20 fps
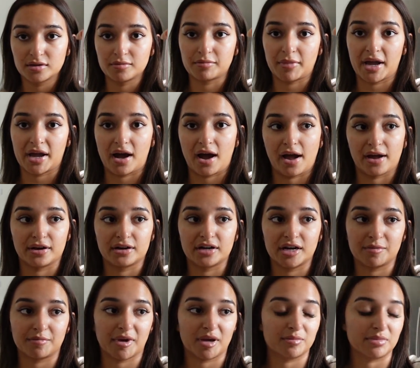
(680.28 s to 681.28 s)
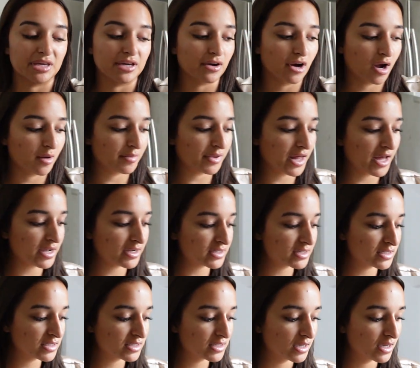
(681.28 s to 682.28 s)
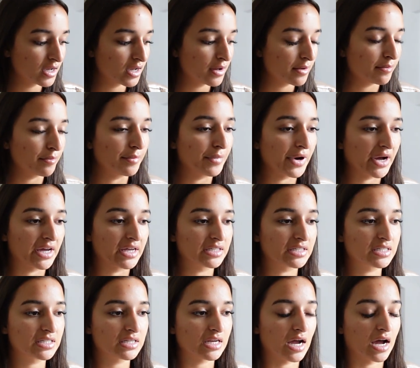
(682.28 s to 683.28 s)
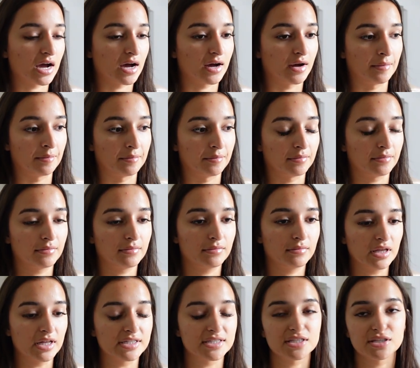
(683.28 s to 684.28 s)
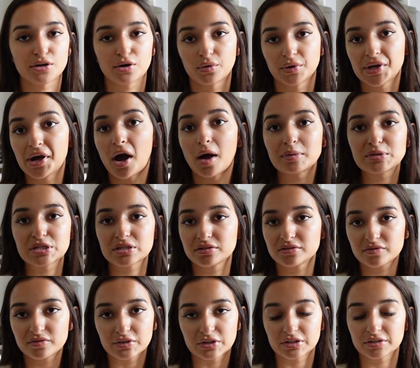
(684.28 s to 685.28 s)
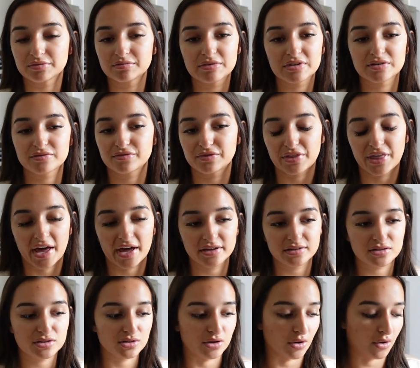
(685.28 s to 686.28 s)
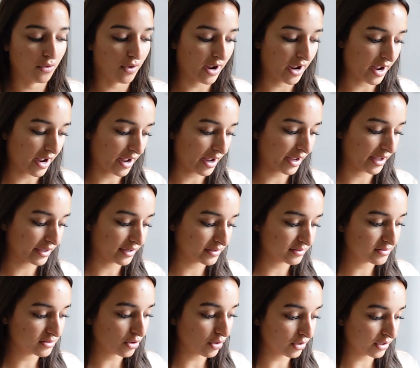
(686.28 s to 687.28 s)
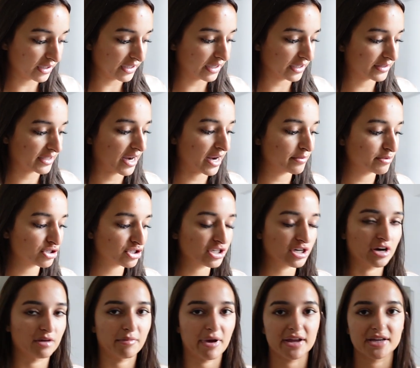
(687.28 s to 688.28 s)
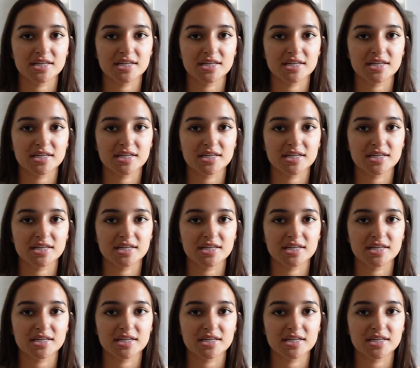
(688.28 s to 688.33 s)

my iron and my B complex, but um, it's their only option for, for that. So I totally get that. I'm just sharing my